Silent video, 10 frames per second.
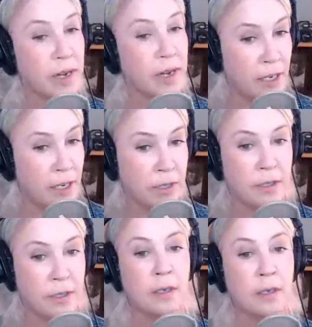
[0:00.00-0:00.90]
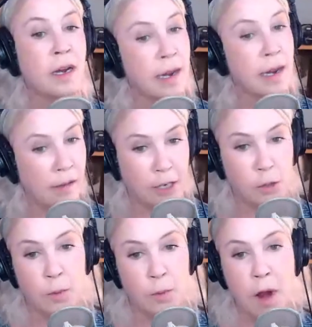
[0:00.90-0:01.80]
secrets and
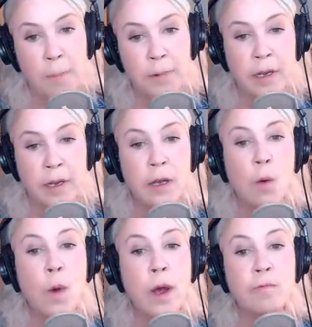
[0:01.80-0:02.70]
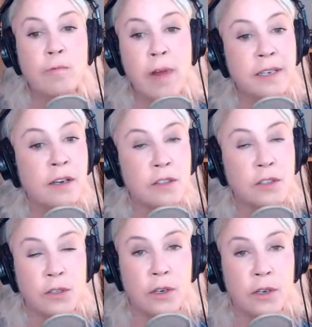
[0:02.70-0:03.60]
intellectual property when raising
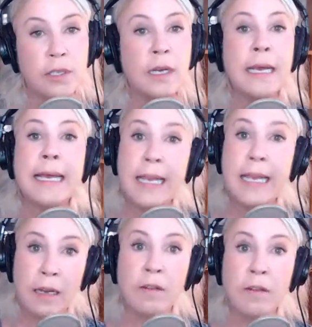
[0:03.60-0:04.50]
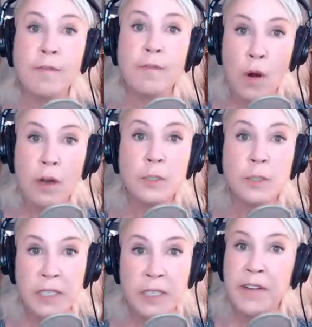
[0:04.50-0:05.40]
concerns in four
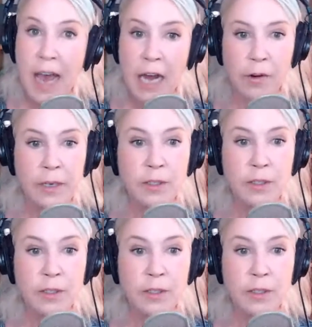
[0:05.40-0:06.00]
specific categories.